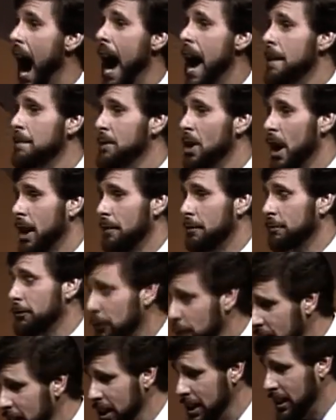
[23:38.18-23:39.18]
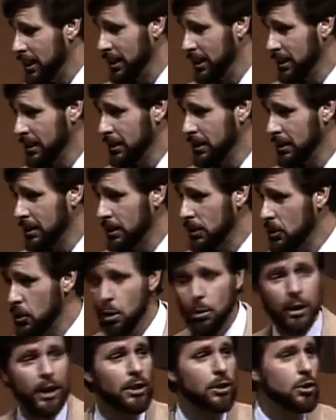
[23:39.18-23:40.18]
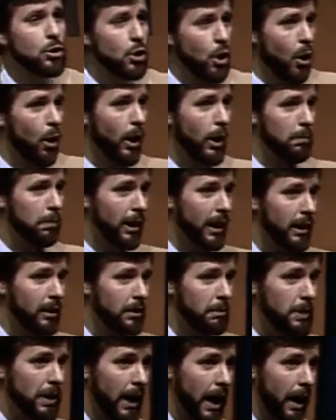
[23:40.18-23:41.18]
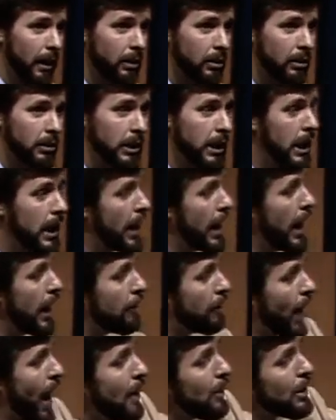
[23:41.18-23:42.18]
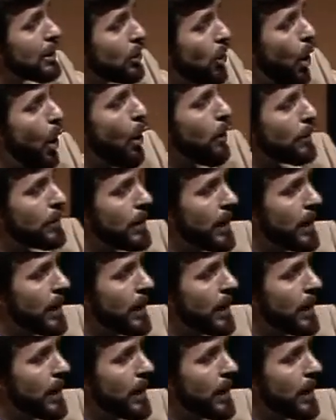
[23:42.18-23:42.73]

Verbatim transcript: I'm not free to enjoy playing the piano. If I were to go over